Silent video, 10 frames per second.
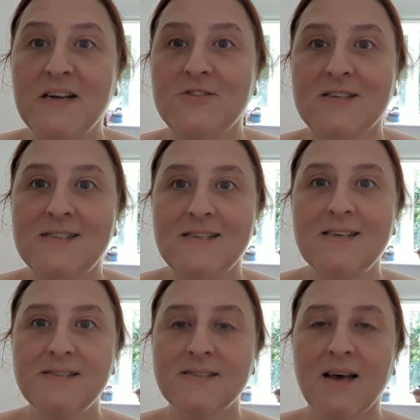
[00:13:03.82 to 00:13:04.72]

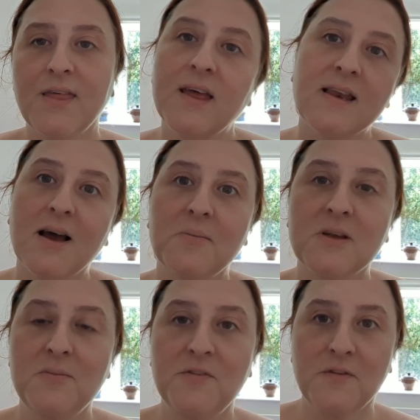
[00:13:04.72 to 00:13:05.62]
dresses. I think now I'm going
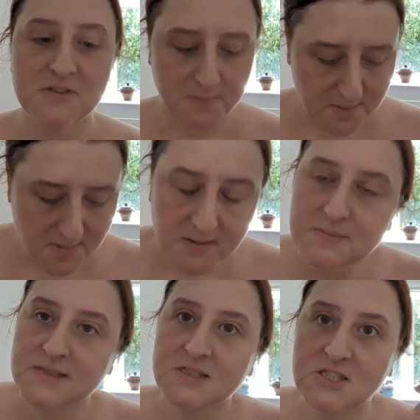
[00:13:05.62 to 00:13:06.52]
to move on to my
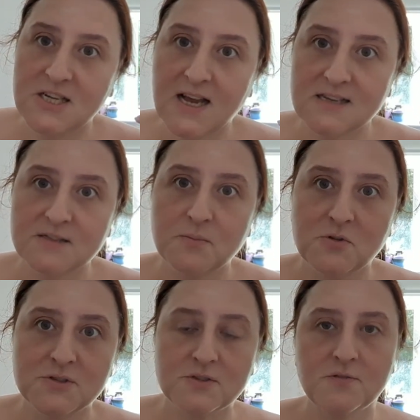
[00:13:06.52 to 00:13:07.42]
mum's and she has
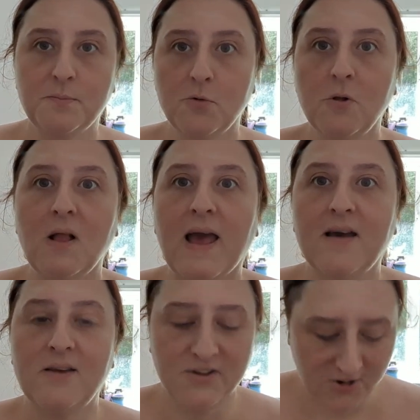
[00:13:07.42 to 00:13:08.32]
more sort of ball
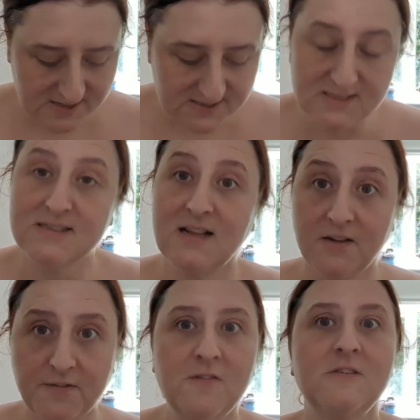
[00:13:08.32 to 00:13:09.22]
gowny dresses, like
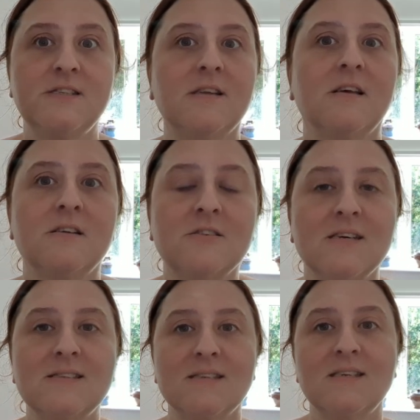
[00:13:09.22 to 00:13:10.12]
full skirt
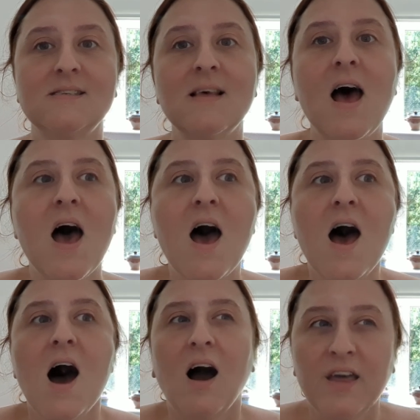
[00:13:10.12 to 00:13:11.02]
dresses.
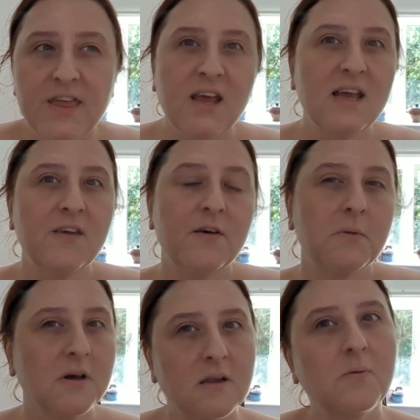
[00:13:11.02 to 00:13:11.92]
I think if I'm
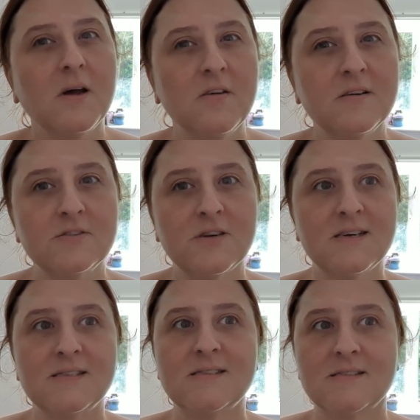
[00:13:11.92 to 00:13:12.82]
going to wear a
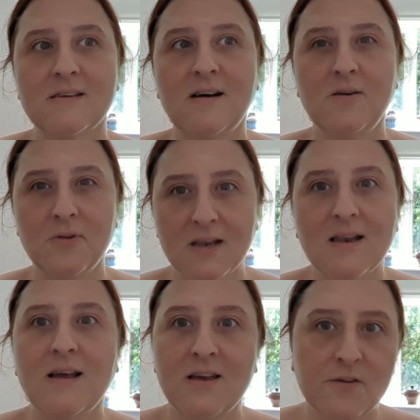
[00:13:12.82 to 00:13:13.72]
dress, I would
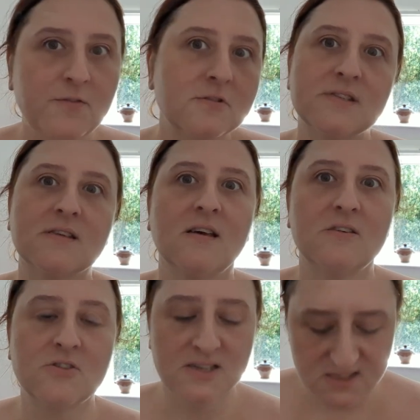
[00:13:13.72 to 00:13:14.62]
like a full
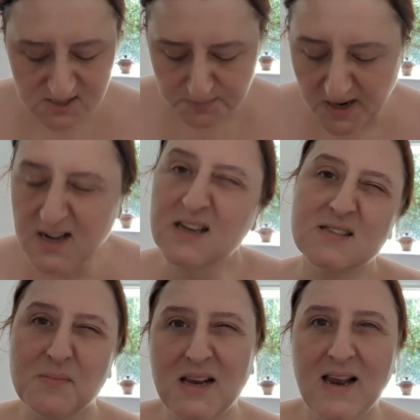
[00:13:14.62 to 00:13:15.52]
skirt dress, just partly because
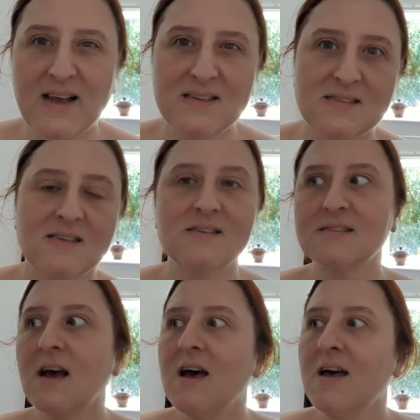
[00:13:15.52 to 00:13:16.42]
of my legs and because
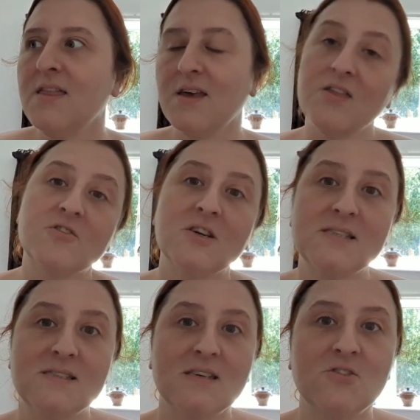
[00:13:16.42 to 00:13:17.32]
the other
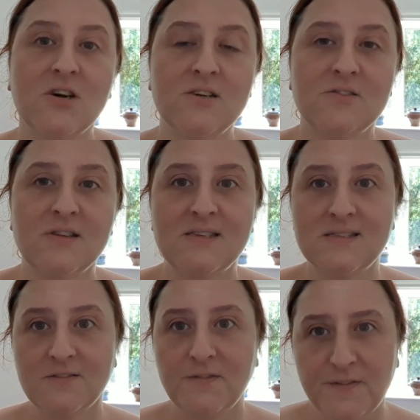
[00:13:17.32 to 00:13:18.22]
dresses I tried on, they
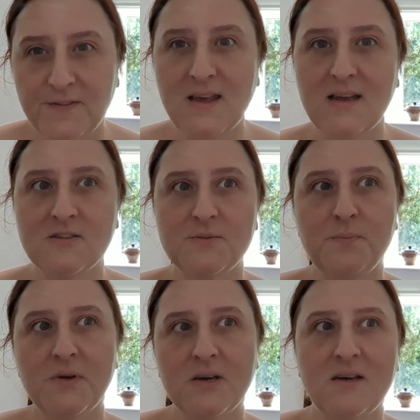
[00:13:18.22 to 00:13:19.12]
still fit,
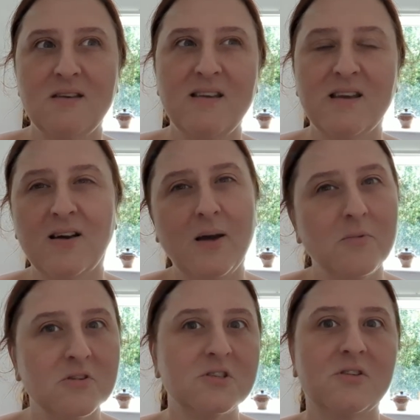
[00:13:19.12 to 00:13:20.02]
but you know, I'm
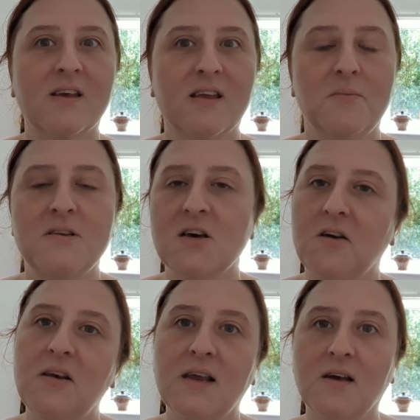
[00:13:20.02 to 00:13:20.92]
not sure they're going to be
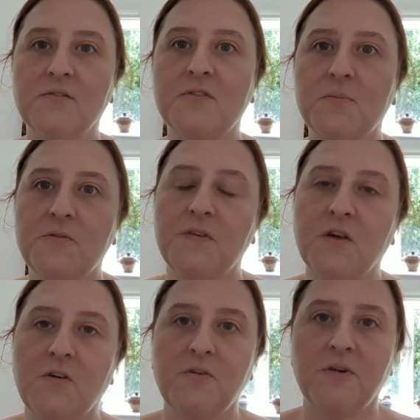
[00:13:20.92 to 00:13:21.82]
totally comfortable for the
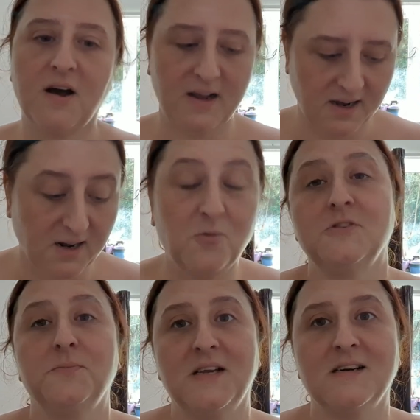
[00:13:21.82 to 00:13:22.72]
whole night and I want
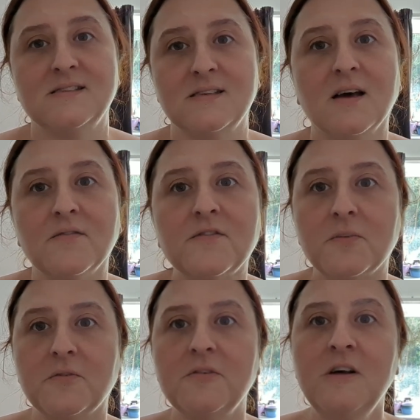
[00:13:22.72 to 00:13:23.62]
to be nice and
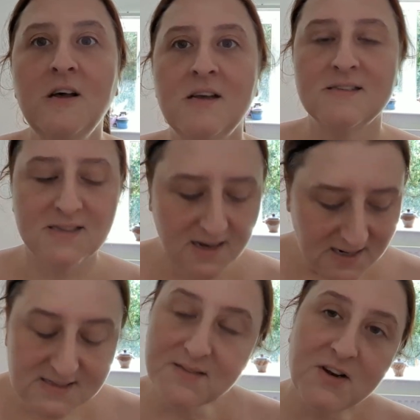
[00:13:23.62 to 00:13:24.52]
comfortable. So
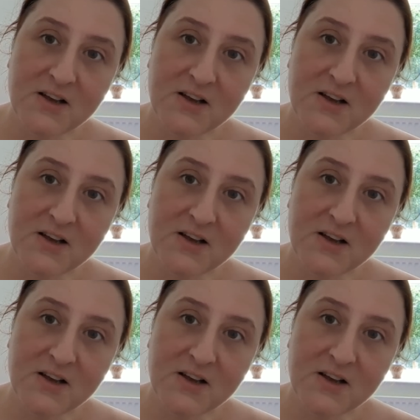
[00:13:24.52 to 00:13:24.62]
let's have